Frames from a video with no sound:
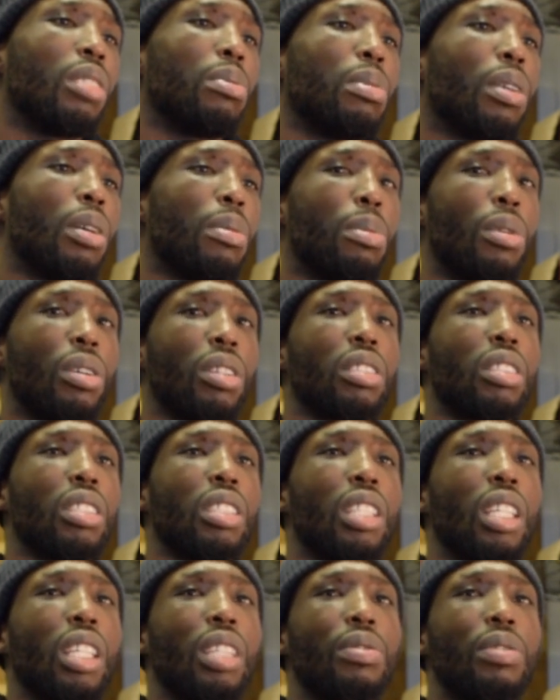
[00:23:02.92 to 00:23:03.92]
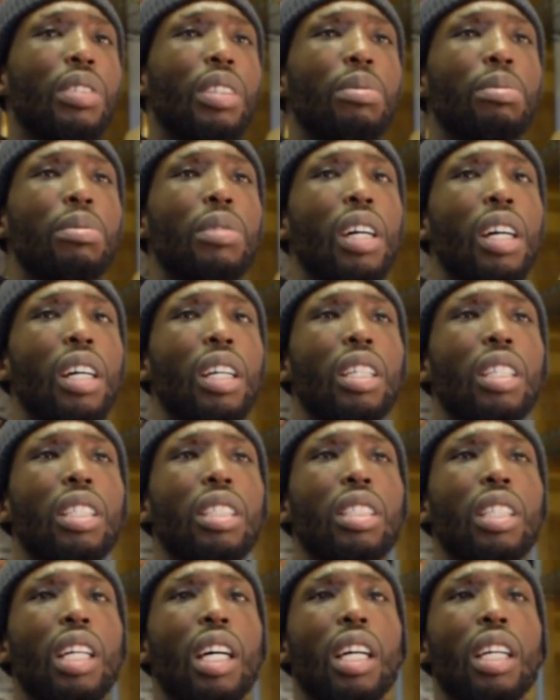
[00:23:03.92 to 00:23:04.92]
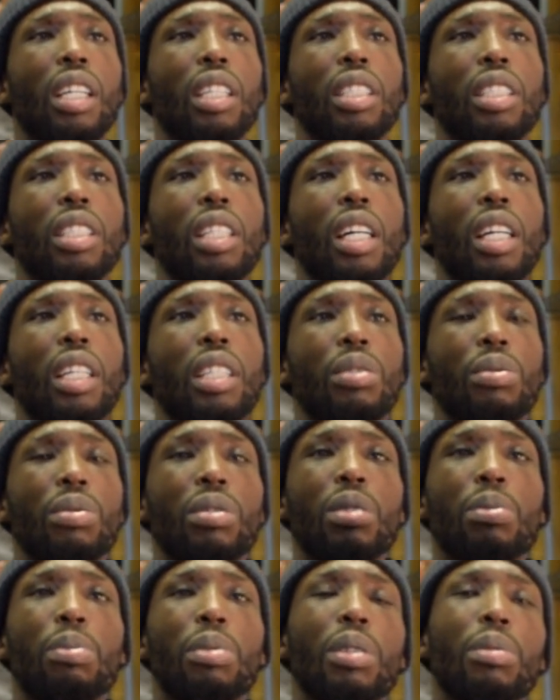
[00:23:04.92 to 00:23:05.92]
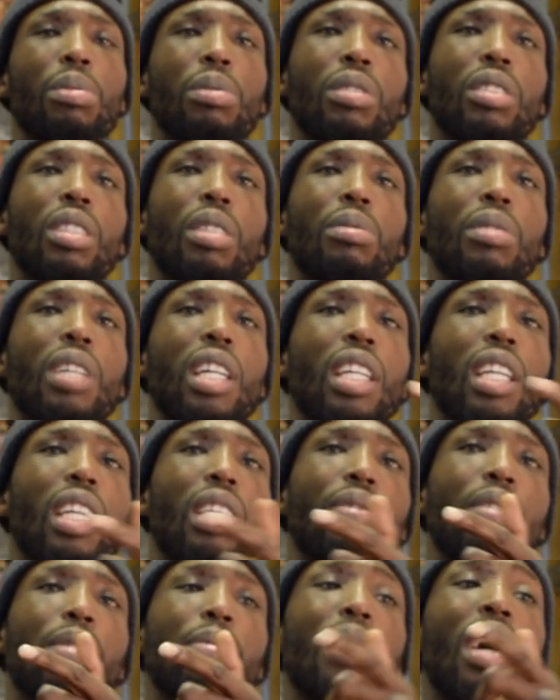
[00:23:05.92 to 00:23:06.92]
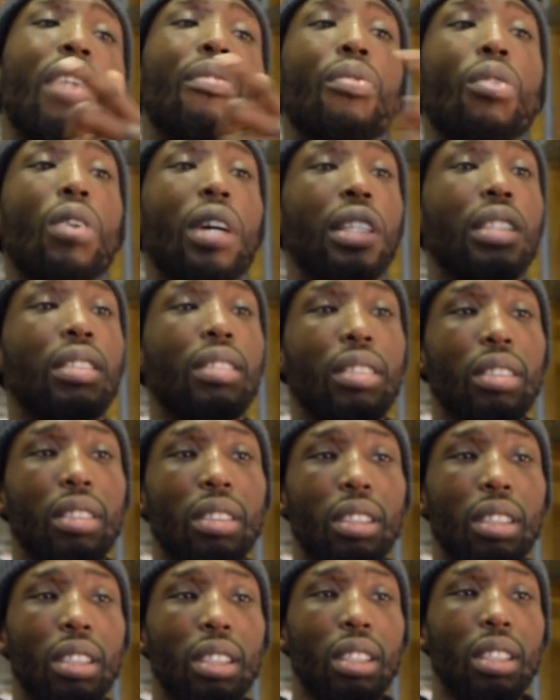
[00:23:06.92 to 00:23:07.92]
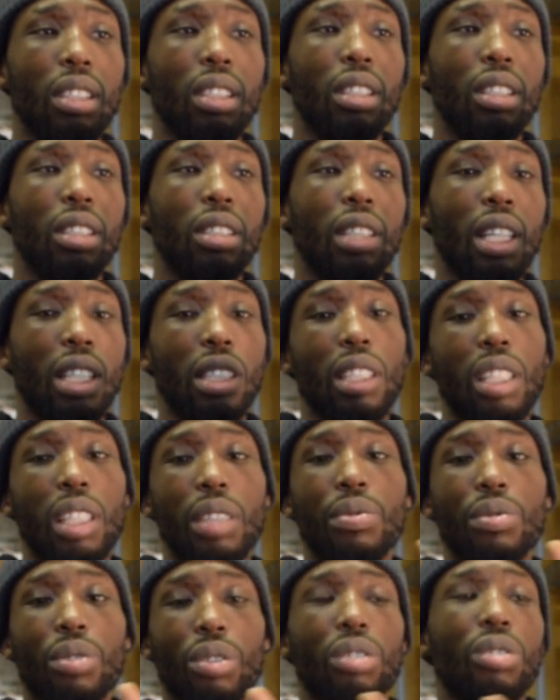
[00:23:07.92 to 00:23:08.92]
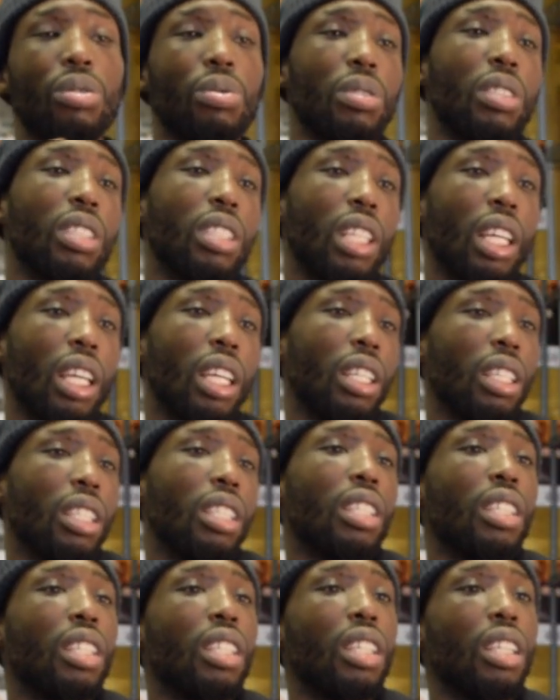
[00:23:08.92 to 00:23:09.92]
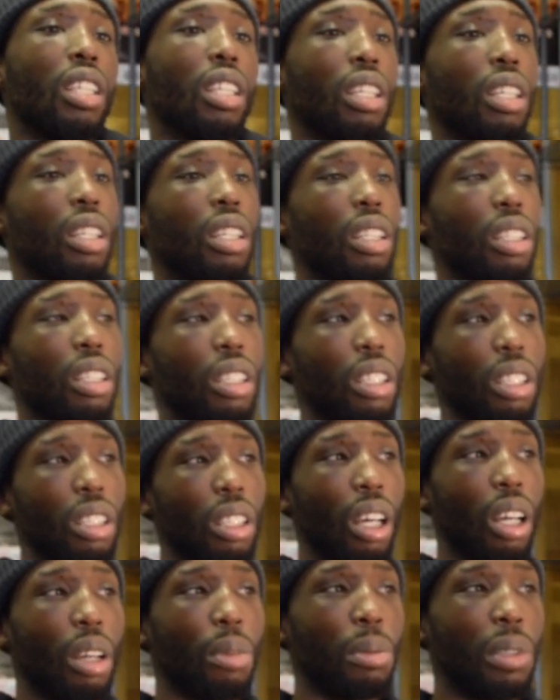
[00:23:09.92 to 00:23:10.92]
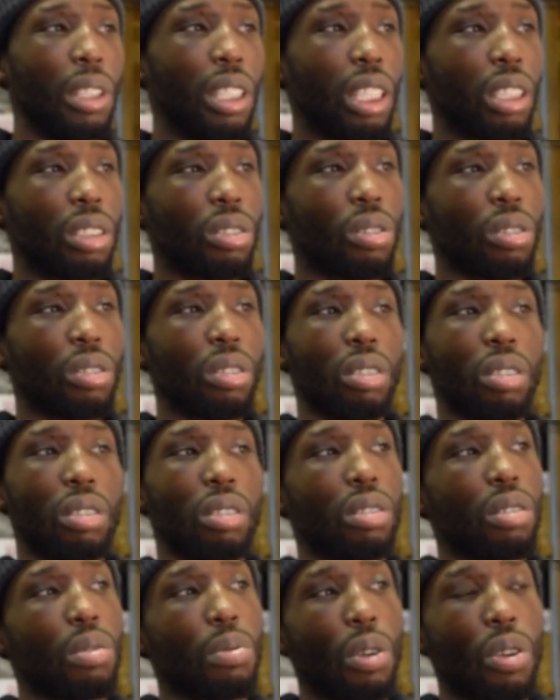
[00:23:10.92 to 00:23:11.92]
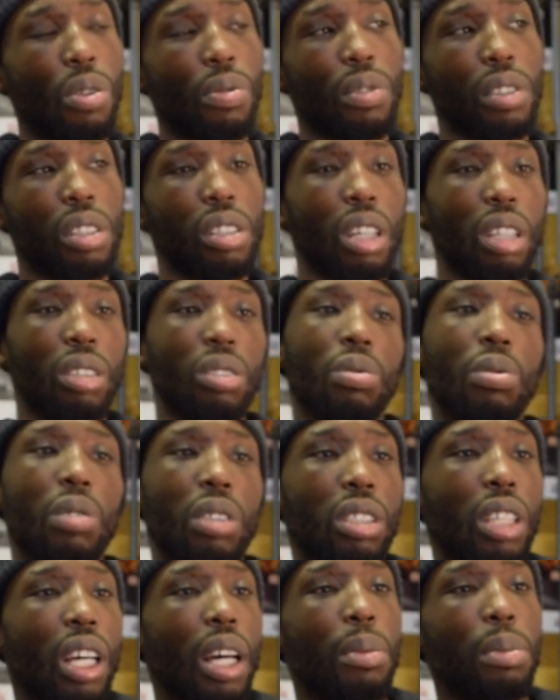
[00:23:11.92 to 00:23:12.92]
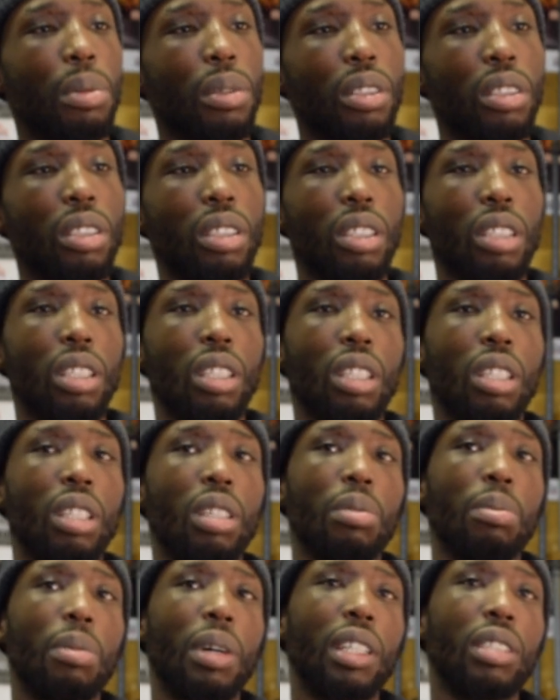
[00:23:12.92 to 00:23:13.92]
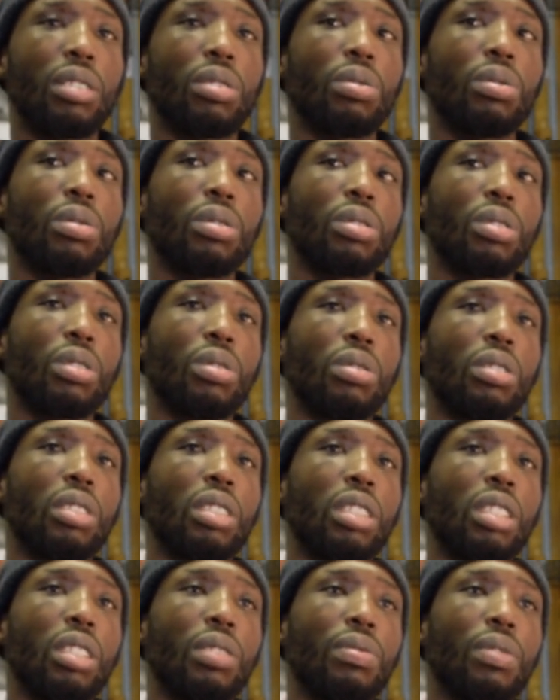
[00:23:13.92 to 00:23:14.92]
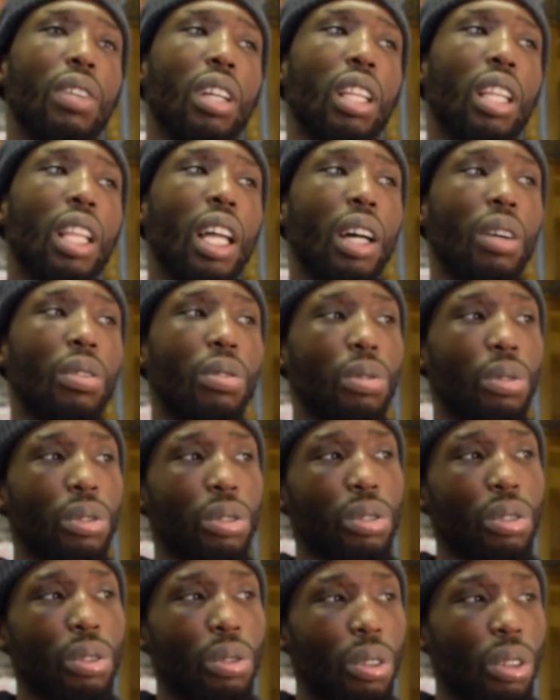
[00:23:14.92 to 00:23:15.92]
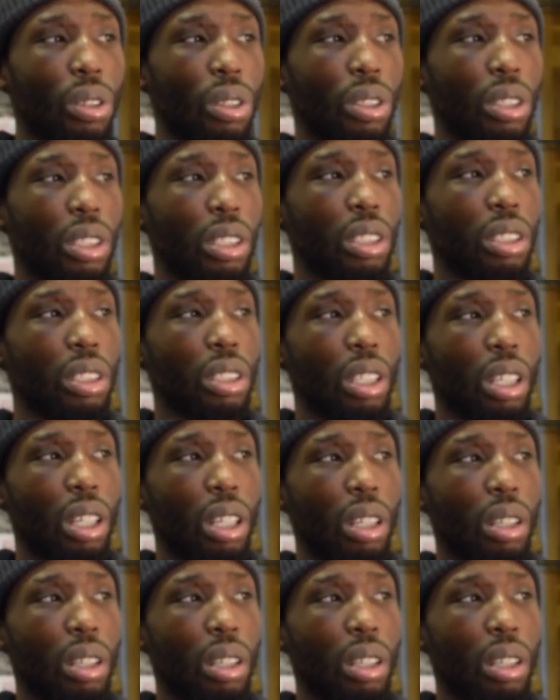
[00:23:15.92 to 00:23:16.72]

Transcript: But boxing gave him that he was the people's champ, that gave him that voice that lives on to today. You know what I mean? It's not to overshadow what's happened, but it's also to give a light also on